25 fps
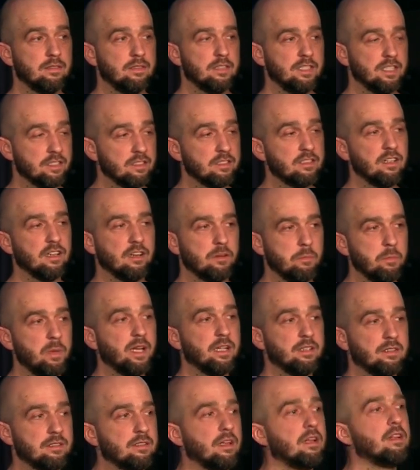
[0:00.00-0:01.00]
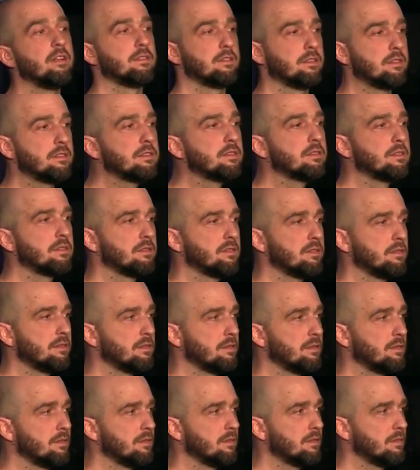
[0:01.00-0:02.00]
is going to make sense.
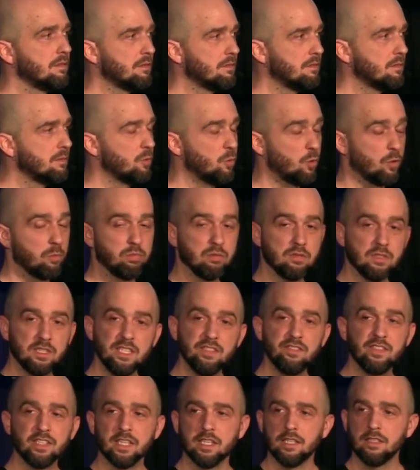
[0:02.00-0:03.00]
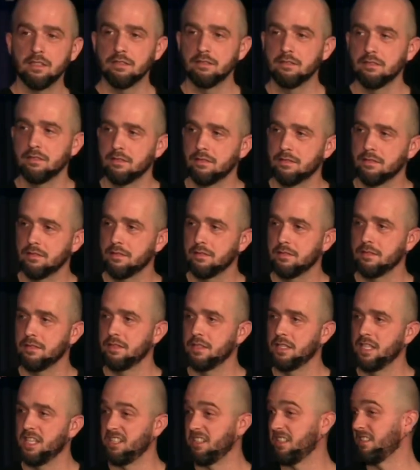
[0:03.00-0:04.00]
We're believing it.
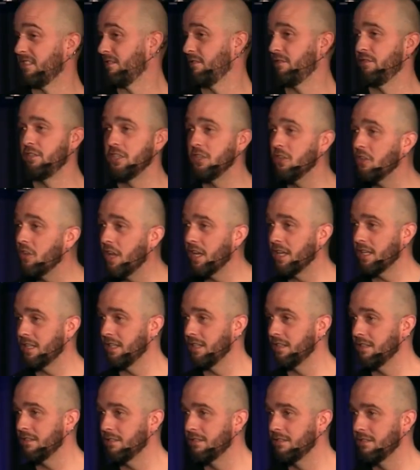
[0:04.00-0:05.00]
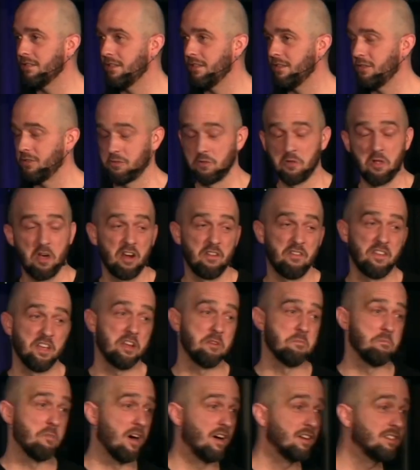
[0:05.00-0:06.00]
It doesn't feel like it. There's a lot of
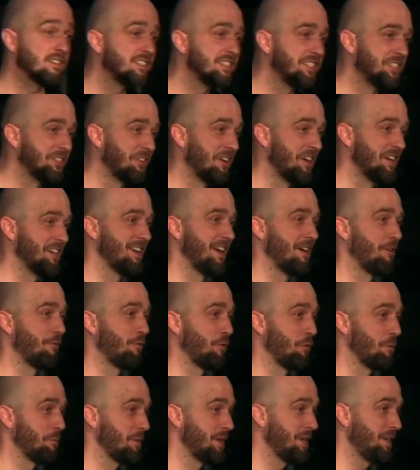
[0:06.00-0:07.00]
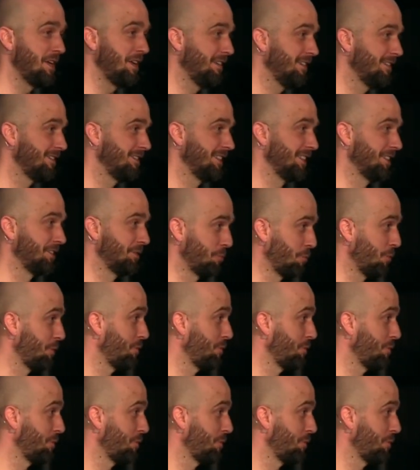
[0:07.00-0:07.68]
animosity right now for me. This